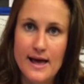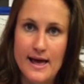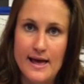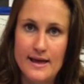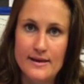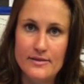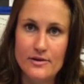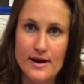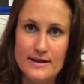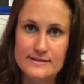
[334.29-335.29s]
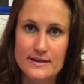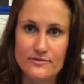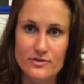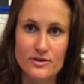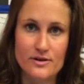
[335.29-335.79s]
and they're
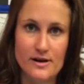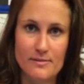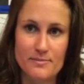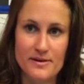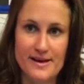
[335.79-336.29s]
asking for your help.